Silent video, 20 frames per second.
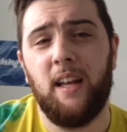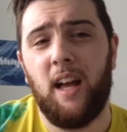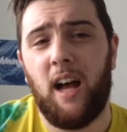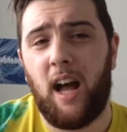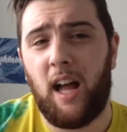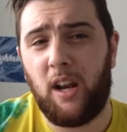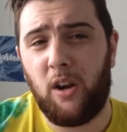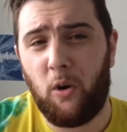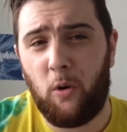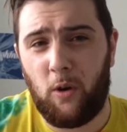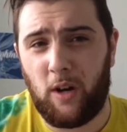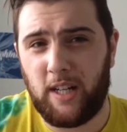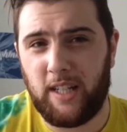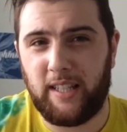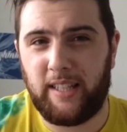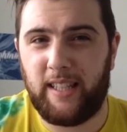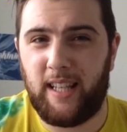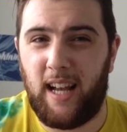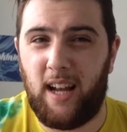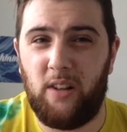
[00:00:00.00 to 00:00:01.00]
I don't want to
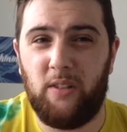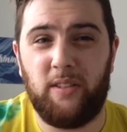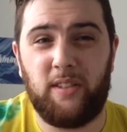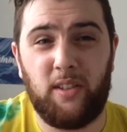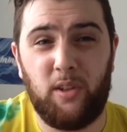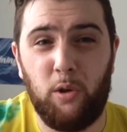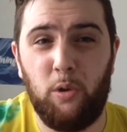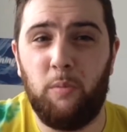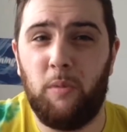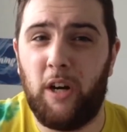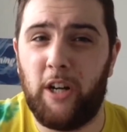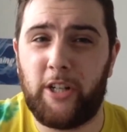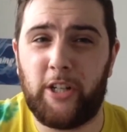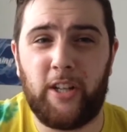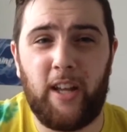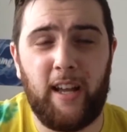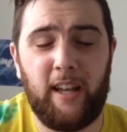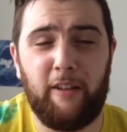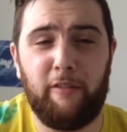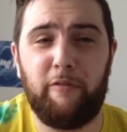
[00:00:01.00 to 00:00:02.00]
sound too much
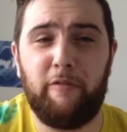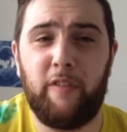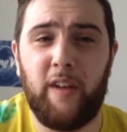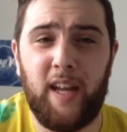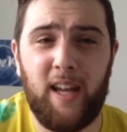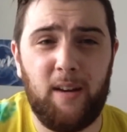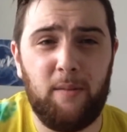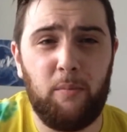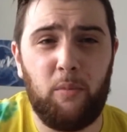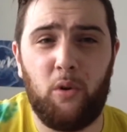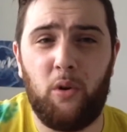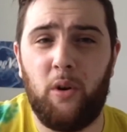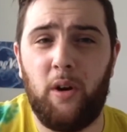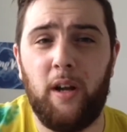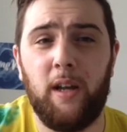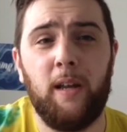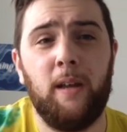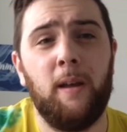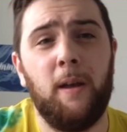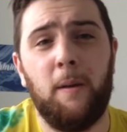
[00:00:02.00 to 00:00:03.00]
like a
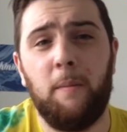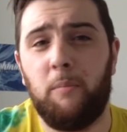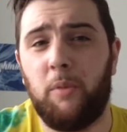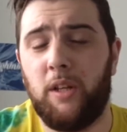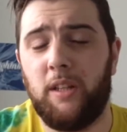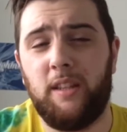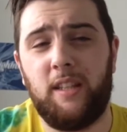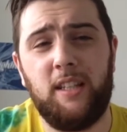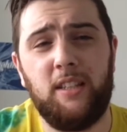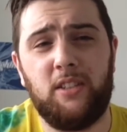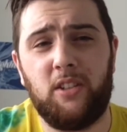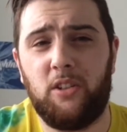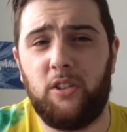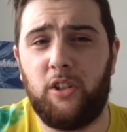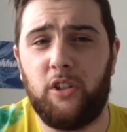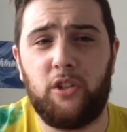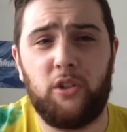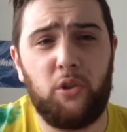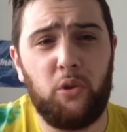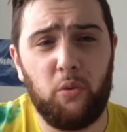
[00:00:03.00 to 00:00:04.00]
fanboy, but these are
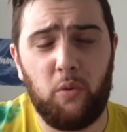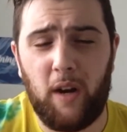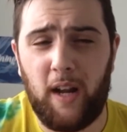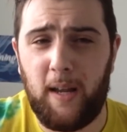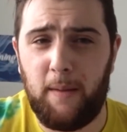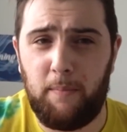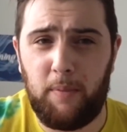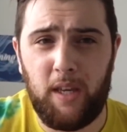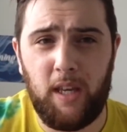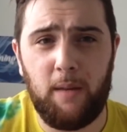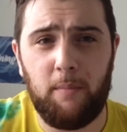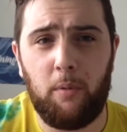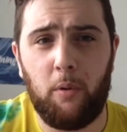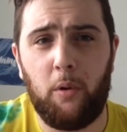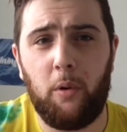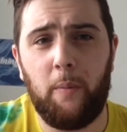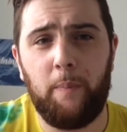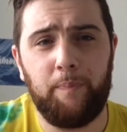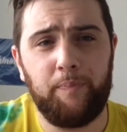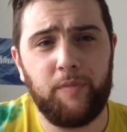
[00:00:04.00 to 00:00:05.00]
just great
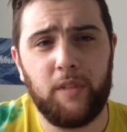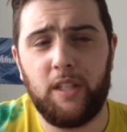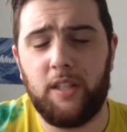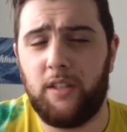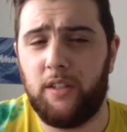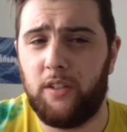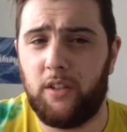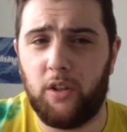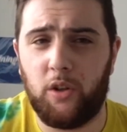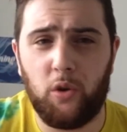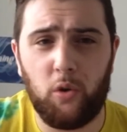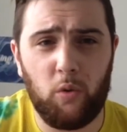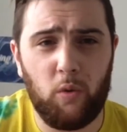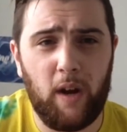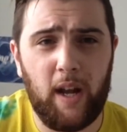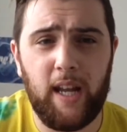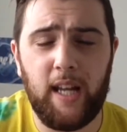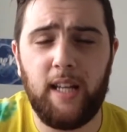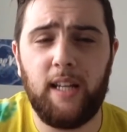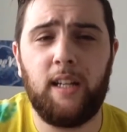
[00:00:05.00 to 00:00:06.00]
people. This is a
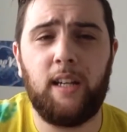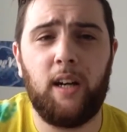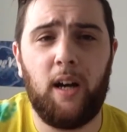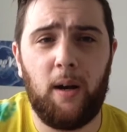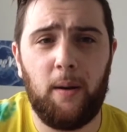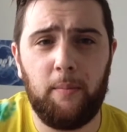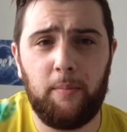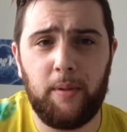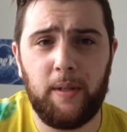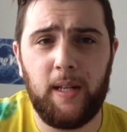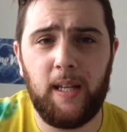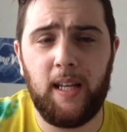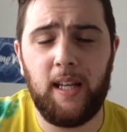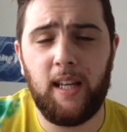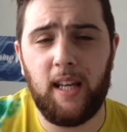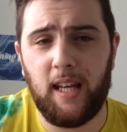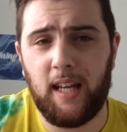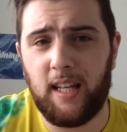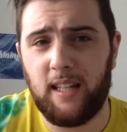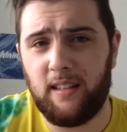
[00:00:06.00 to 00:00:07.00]
great company,
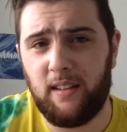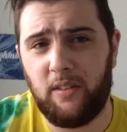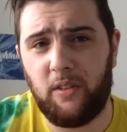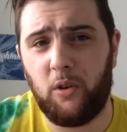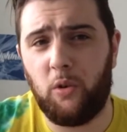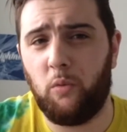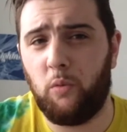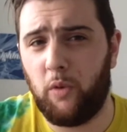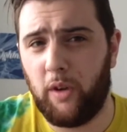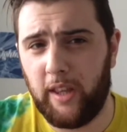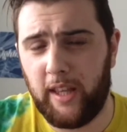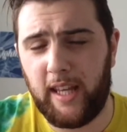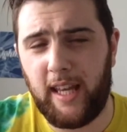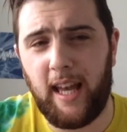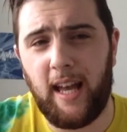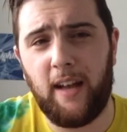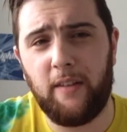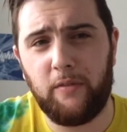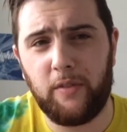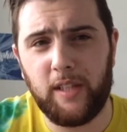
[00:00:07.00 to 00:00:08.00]
and they're really
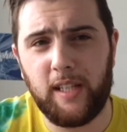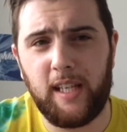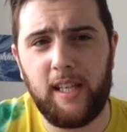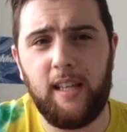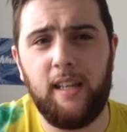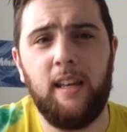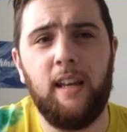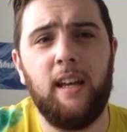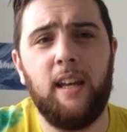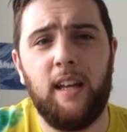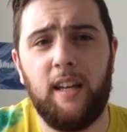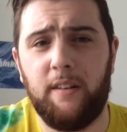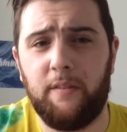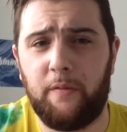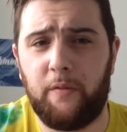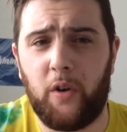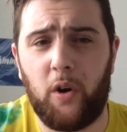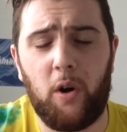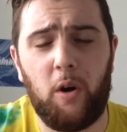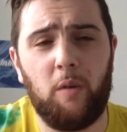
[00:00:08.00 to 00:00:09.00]
heavily
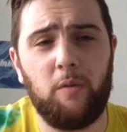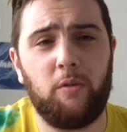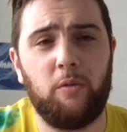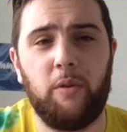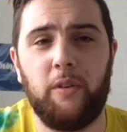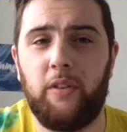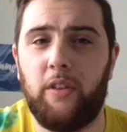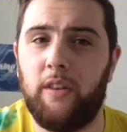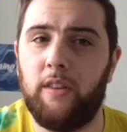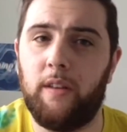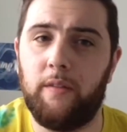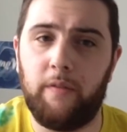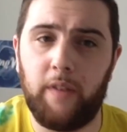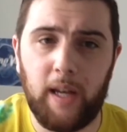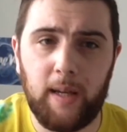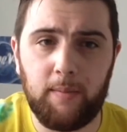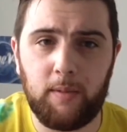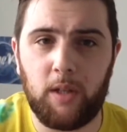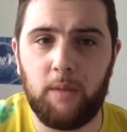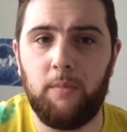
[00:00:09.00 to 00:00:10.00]
involved within the
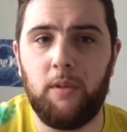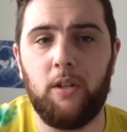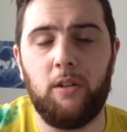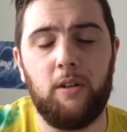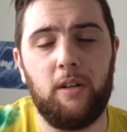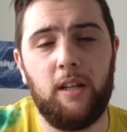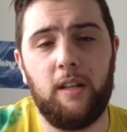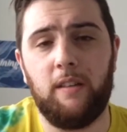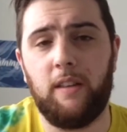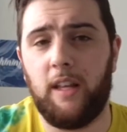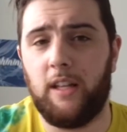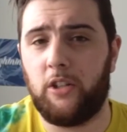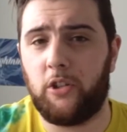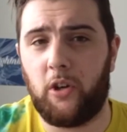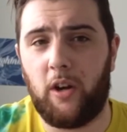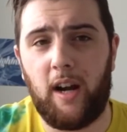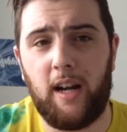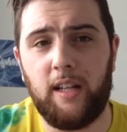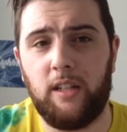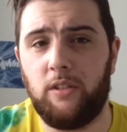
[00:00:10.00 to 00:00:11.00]
vape community. They
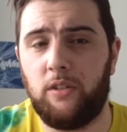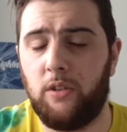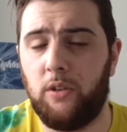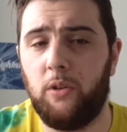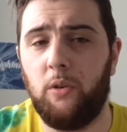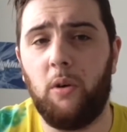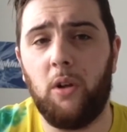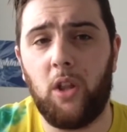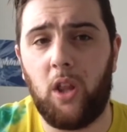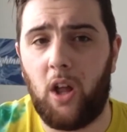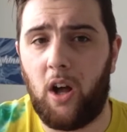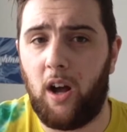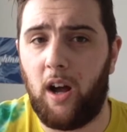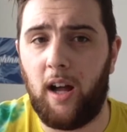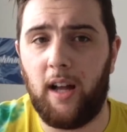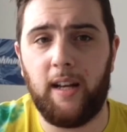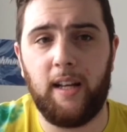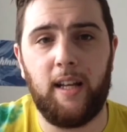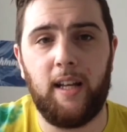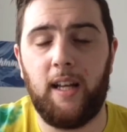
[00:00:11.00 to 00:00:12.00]
try to do a
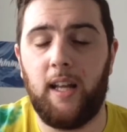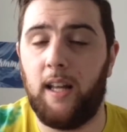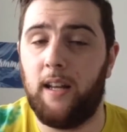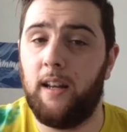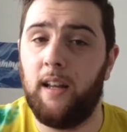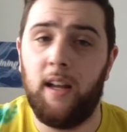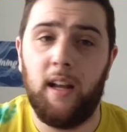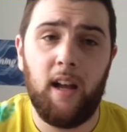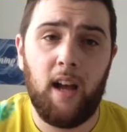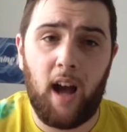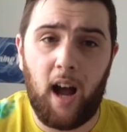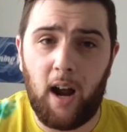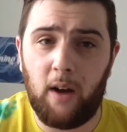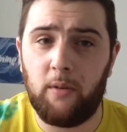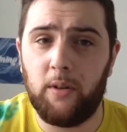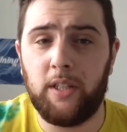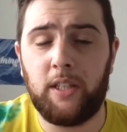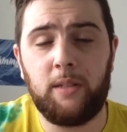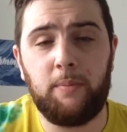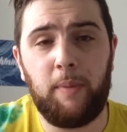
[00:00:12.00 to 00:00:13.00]
lot, and I
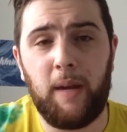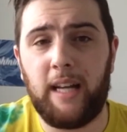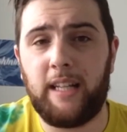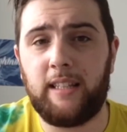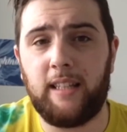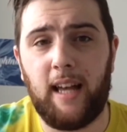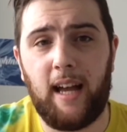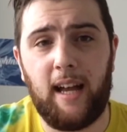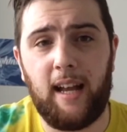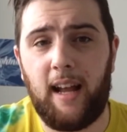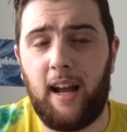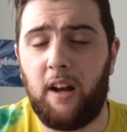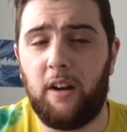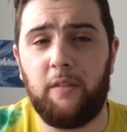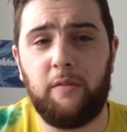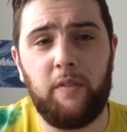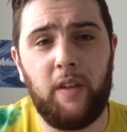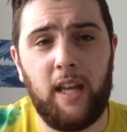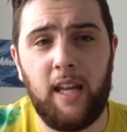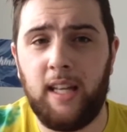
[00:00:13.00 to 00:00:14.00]
respect that out
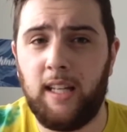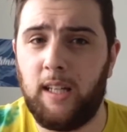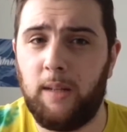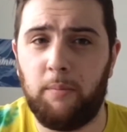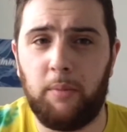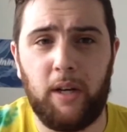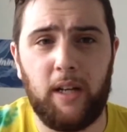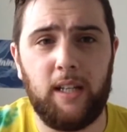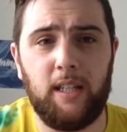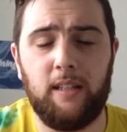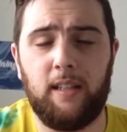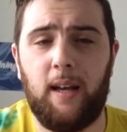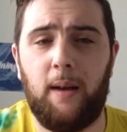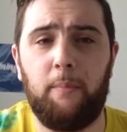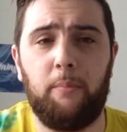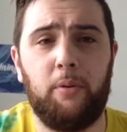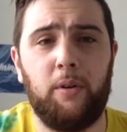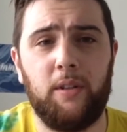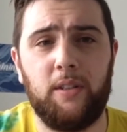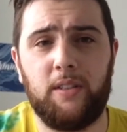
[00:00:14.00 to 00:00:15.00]
of anybody
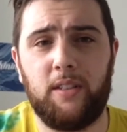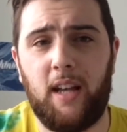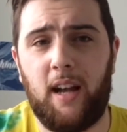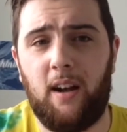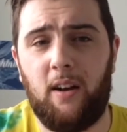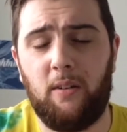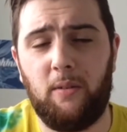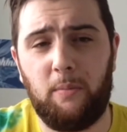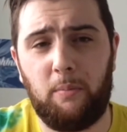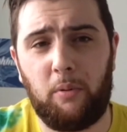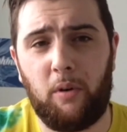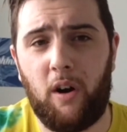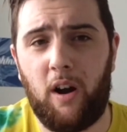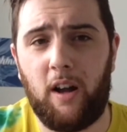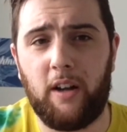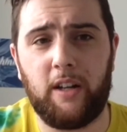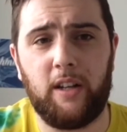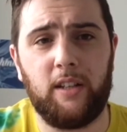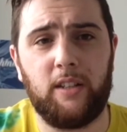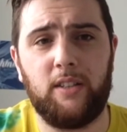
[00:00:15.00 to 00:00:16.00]
that puts out
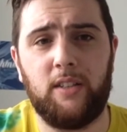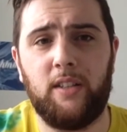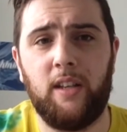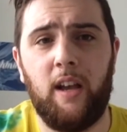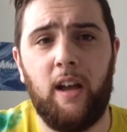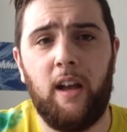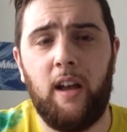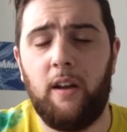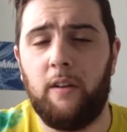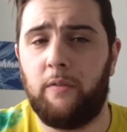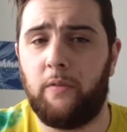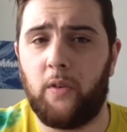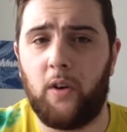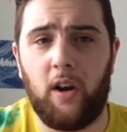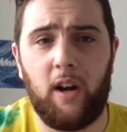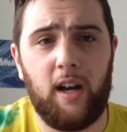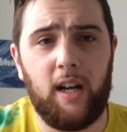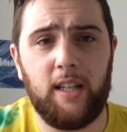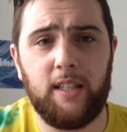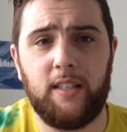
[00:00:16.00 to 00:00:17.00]
products
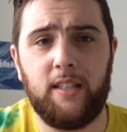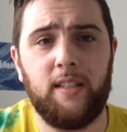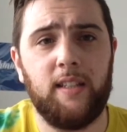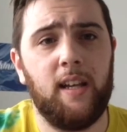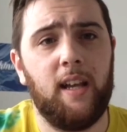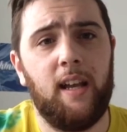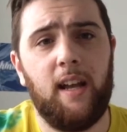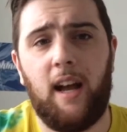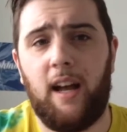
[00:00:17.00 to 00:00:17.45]
for us.